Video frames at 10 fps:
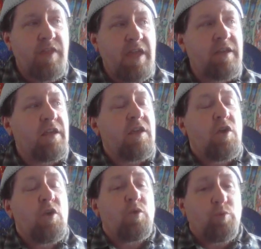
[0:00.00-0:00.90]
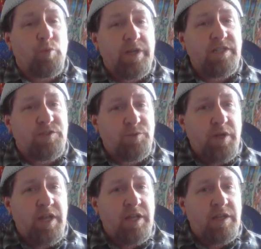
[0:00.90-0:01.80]
Then
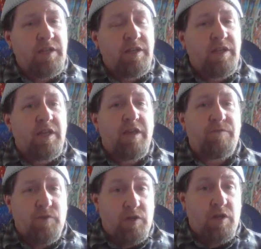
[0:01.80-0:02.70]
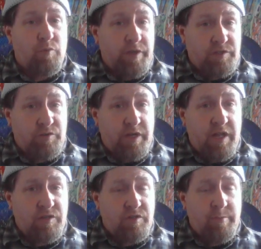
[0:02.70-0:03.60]
restring. If you're going to restring
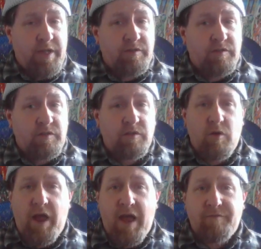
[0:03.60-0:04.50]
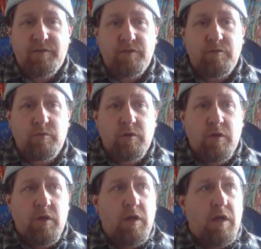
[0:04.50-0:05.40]
instruments, you don't have to.
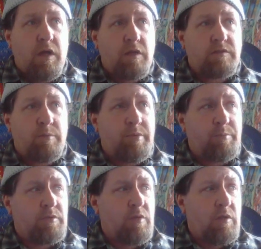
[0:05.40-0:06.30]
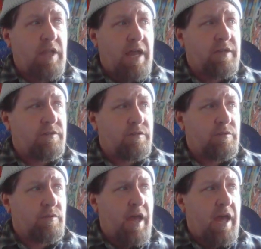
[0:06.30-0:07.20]
Some people don't like to
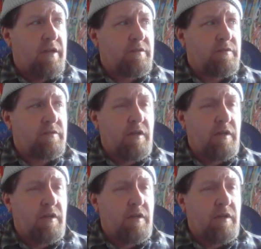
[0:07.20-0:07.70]
do that.